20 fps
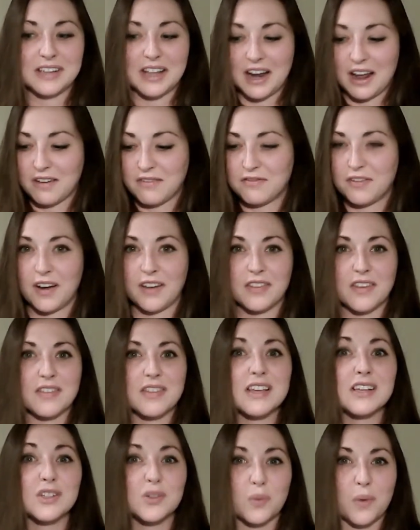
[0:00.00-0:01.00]
And I find that
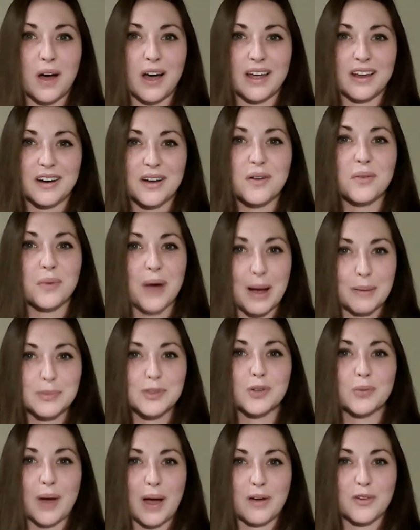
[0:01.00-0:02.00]
this wine
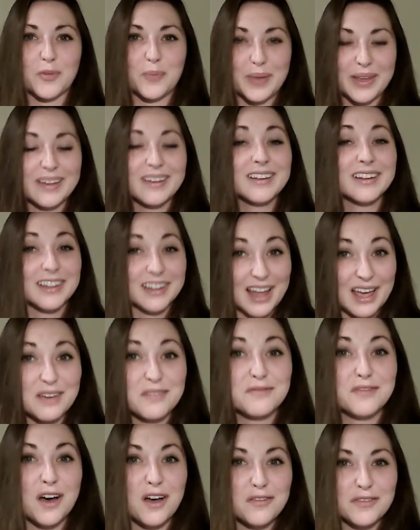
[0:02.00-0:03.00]
wraps around me like
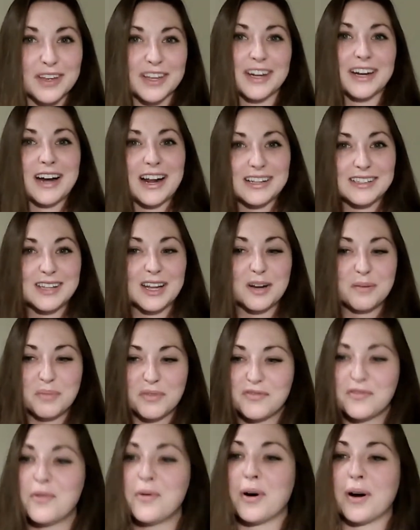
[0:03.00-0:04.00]
velvet. And I said it
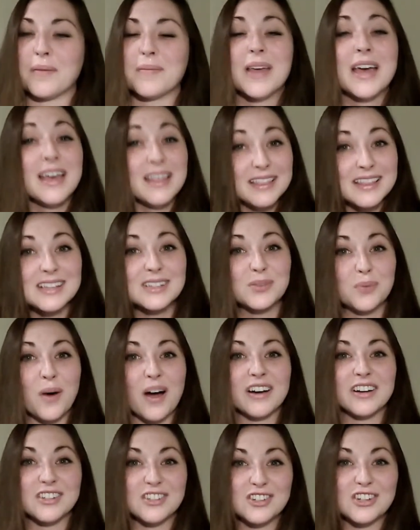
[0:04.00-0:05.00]
before, this
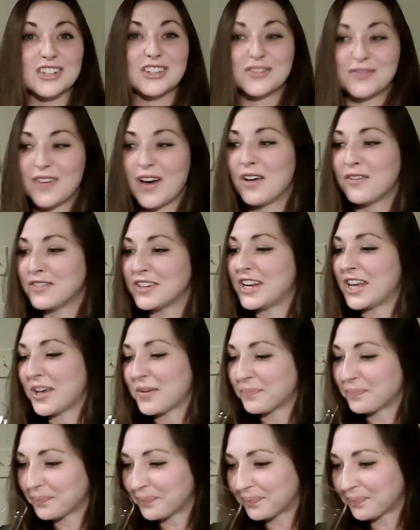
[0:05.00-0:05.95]
wine is just velvety.